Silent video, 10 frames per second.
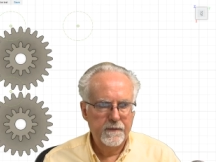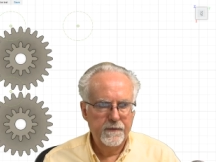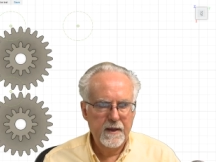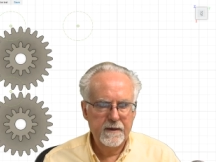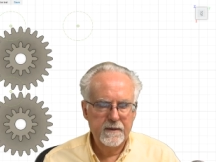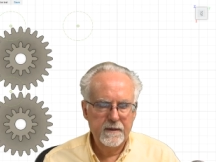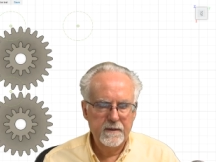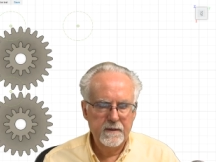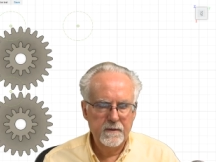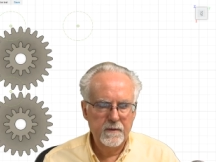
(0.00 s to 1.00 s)
That
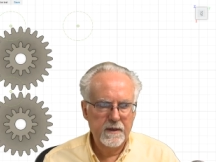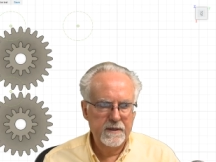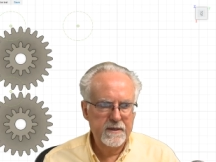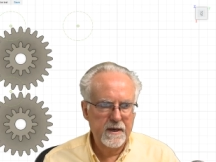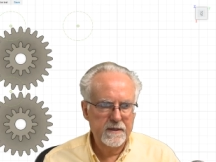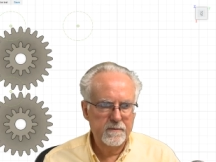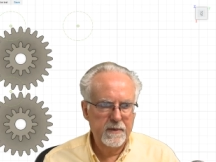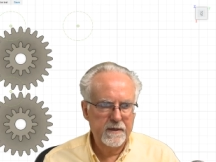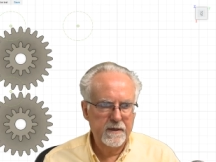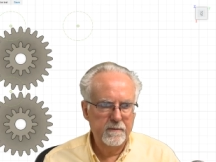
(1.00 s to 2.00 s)
didn't do as I
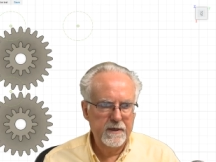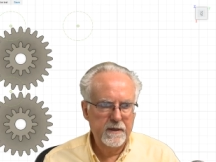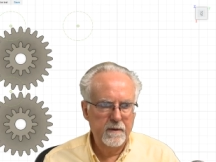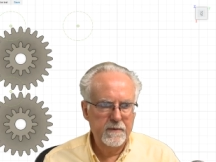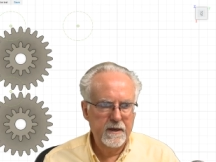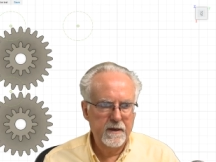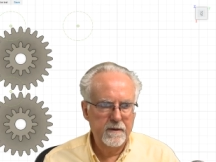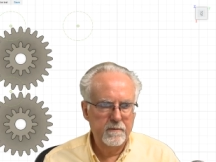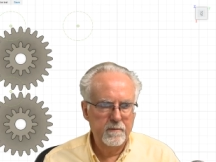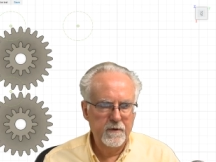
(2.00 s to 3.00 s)
expected. Let me come
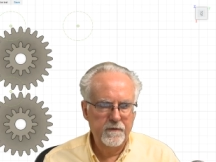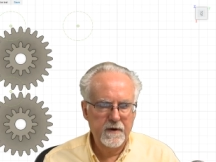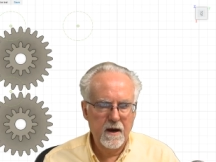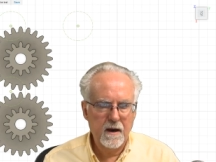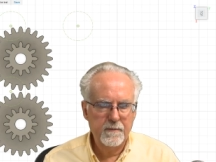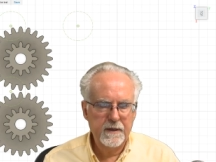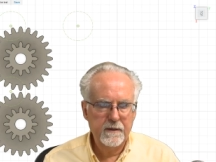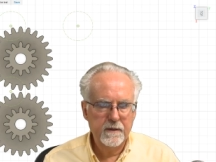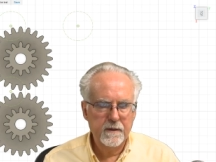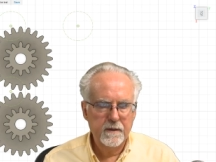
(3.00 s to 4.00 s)
down, move copy,
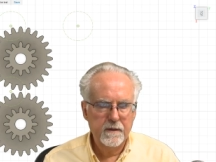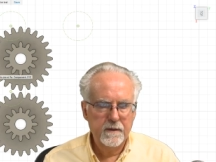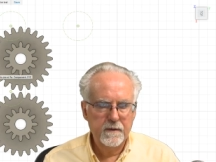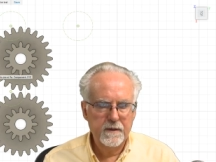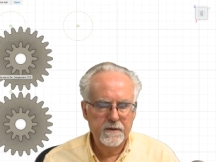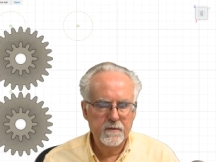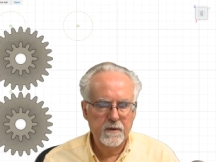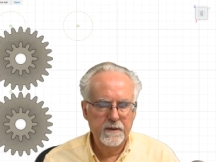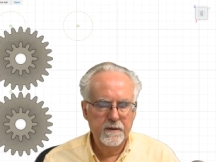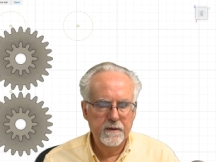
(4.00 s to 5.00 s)
this
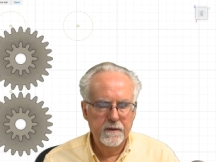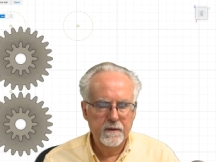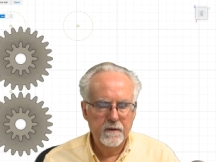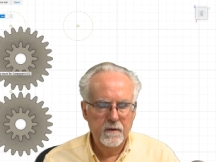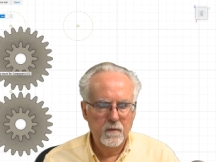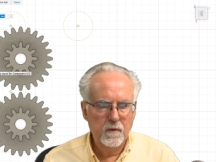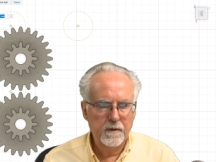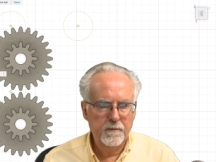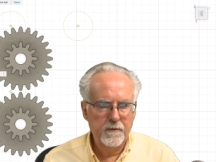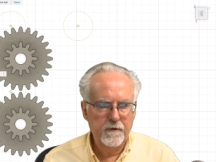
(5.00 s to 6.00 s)
one. want
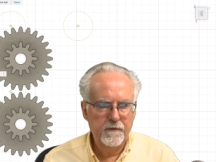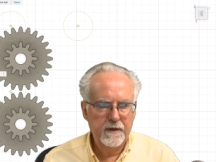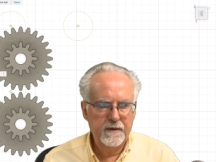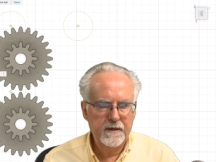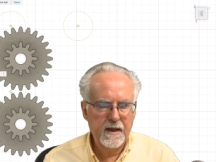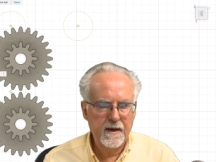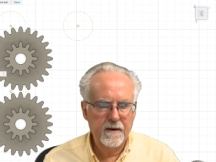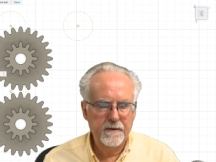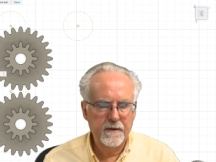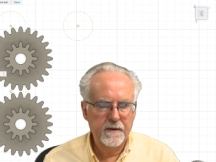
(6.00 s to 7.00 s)
to move it
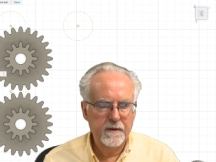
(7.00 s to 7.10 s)
down.